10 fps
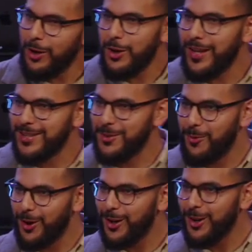all know that
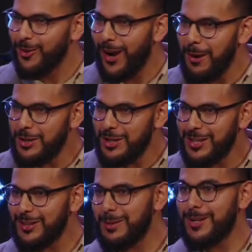doesn't work, right? When you
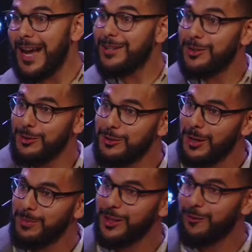tell someone not to do
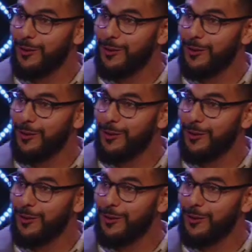something, the